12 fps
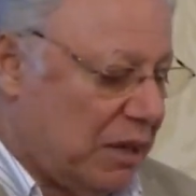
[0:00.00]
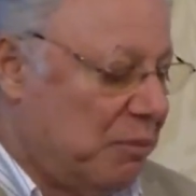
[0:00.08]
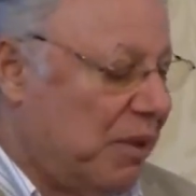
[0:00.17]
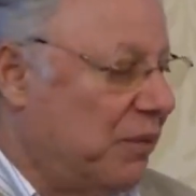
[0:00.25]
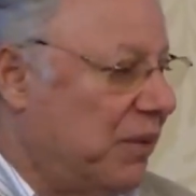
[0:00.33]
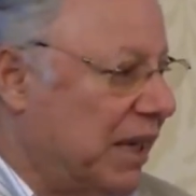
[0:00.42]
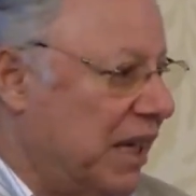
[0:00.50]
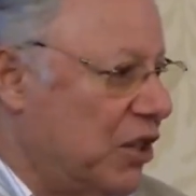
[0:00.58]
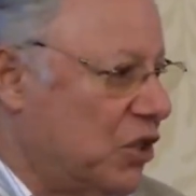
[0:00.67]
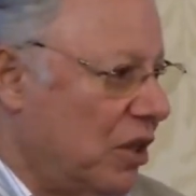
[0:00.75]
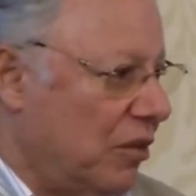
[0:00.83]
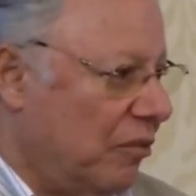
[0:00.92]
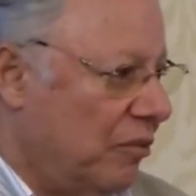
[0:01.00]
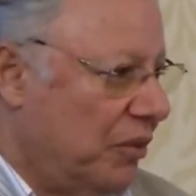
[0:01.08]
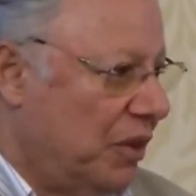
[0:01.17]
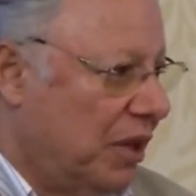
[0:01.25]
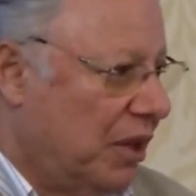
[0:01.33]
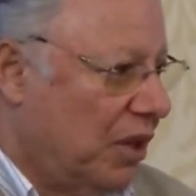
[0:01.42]
amplification
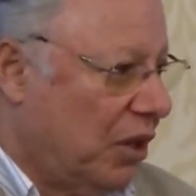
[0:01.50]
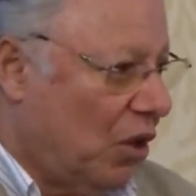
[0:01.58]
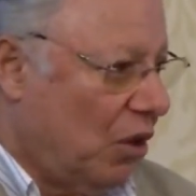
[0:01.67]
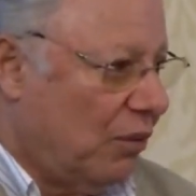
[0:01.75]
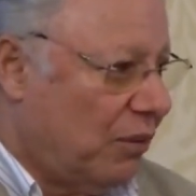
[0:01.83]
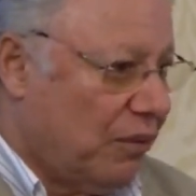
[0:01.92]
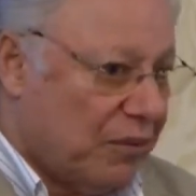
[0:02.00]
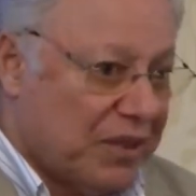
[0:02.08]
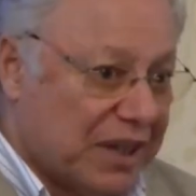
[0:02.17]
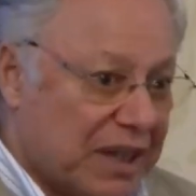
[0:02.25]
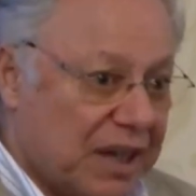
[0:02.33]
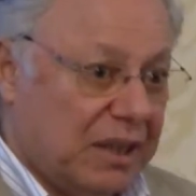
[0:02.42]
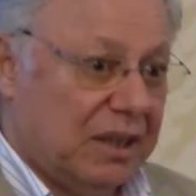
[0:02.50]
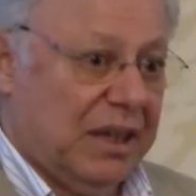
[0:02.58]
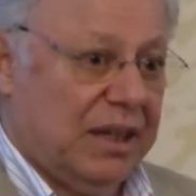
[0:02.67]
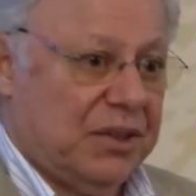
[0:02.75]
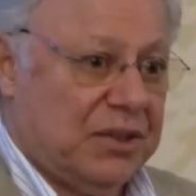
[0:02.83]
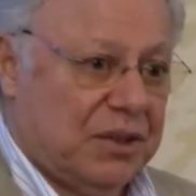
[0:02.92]
of the grid
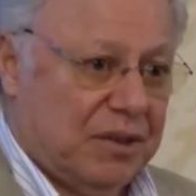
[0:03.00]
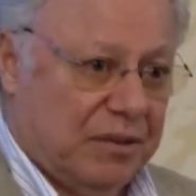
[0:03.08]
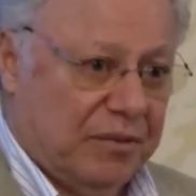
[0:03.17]
lines.